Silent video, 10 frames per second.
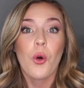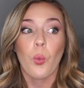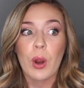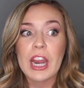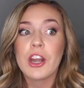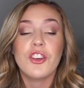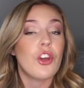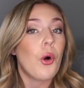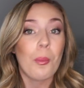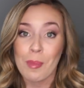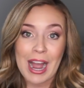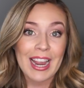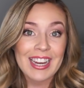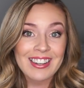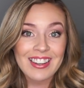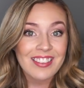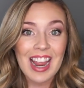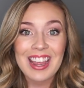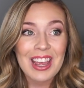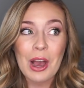We don't mind
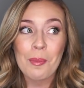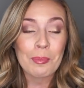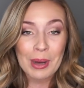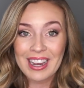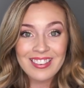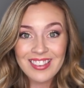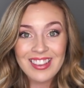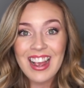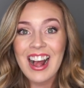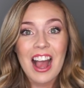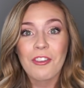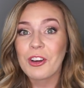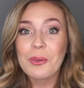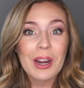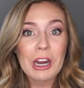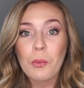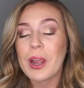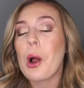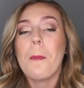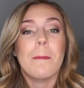taking a bus everywhere.
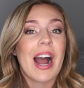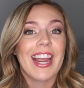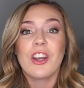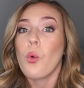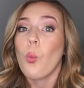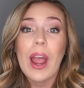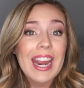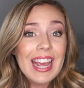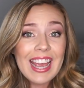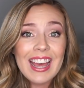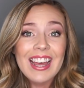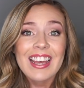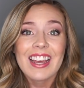We don't mind waiting.